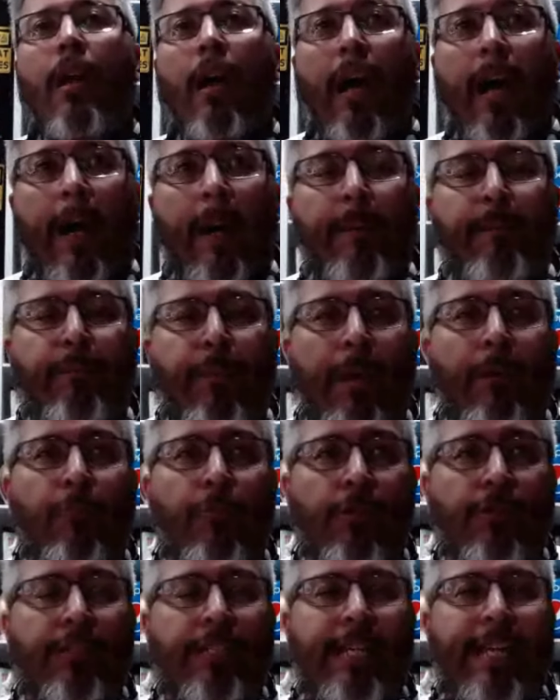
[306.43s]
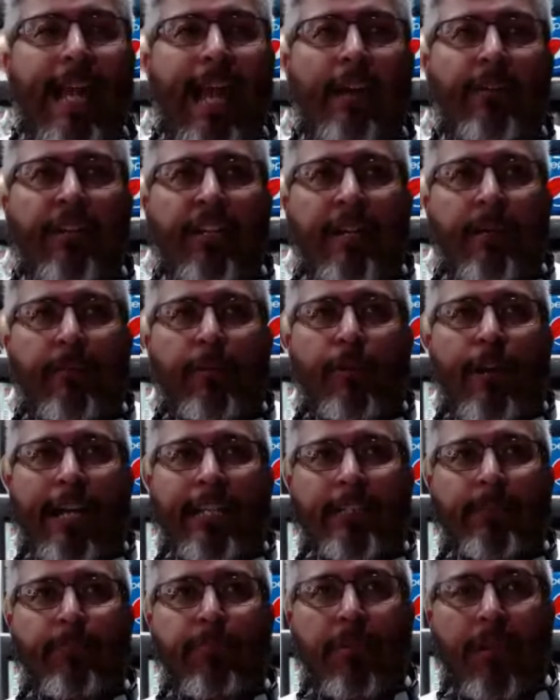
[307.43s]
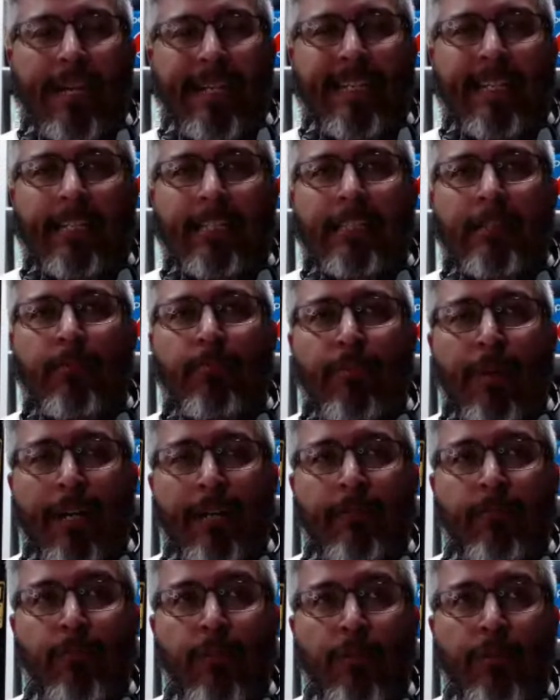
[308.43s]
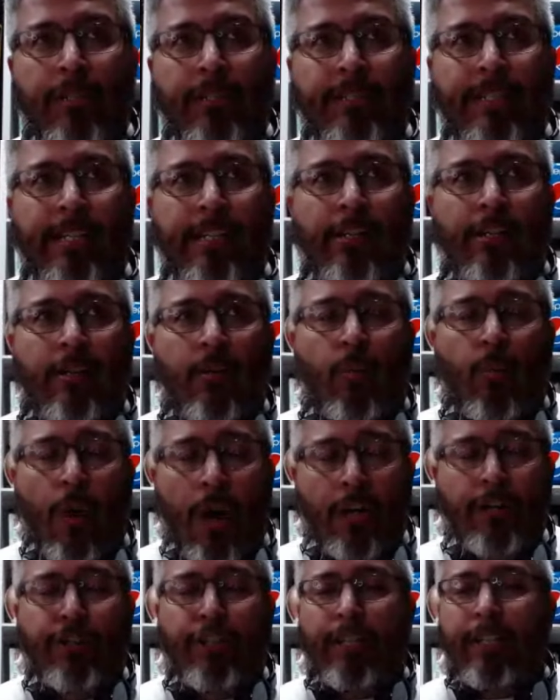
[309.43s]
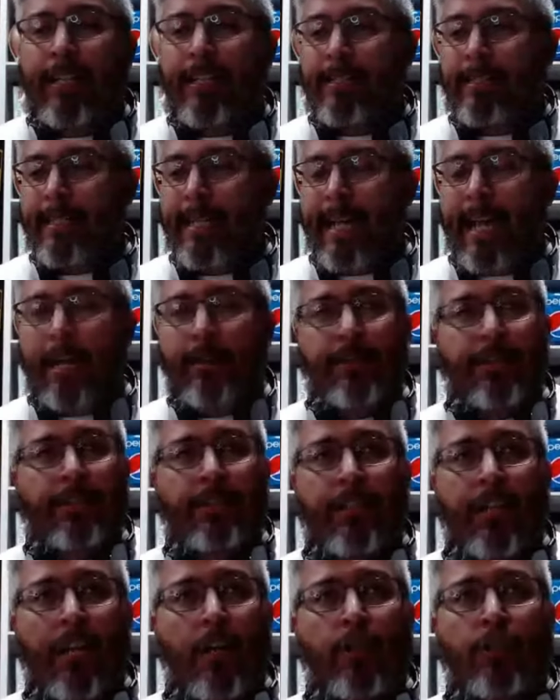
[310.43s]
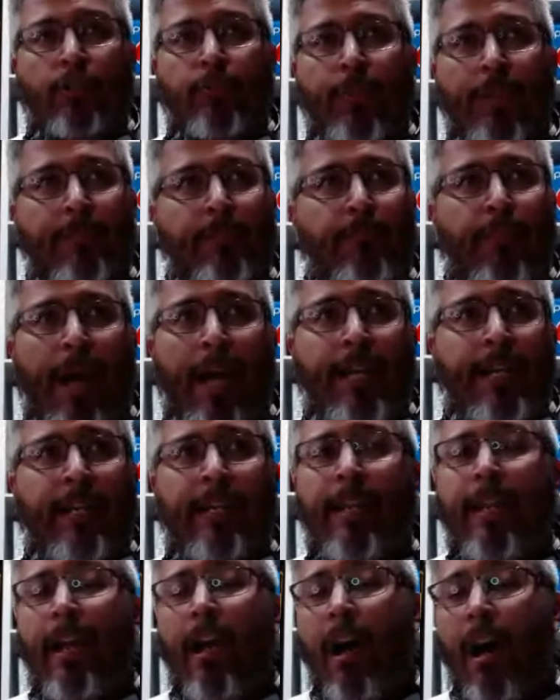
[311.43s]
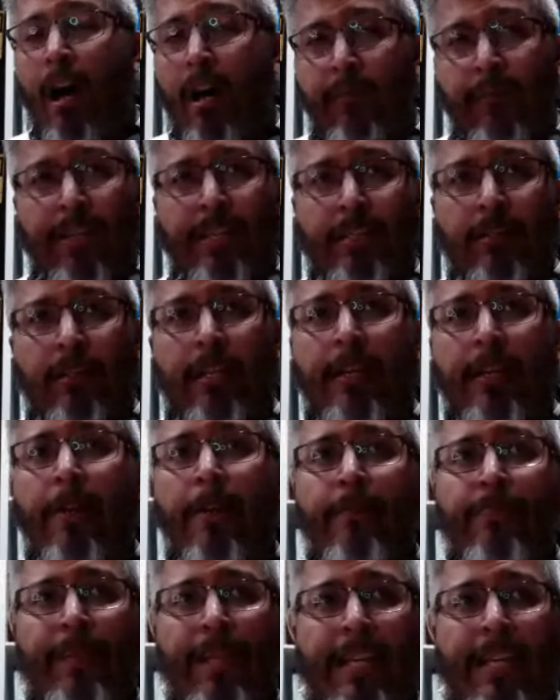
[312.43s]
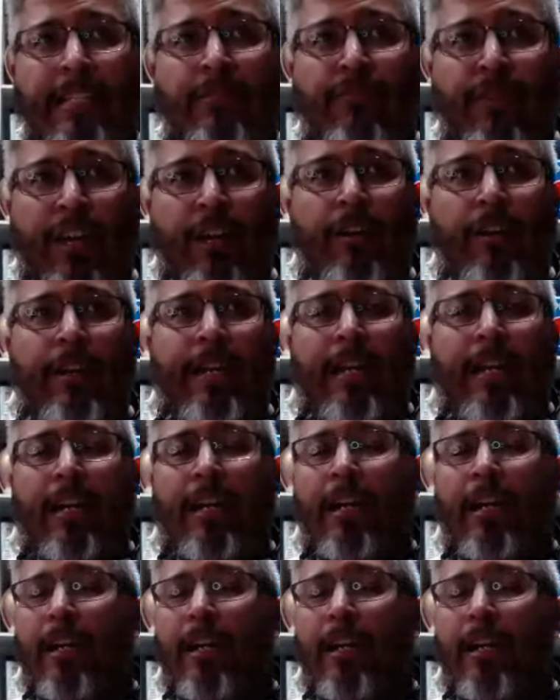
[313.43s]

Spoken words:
But we'll see how the Democrats play this, but we'll continue to watch it and see how this goes. But Biden obviously is very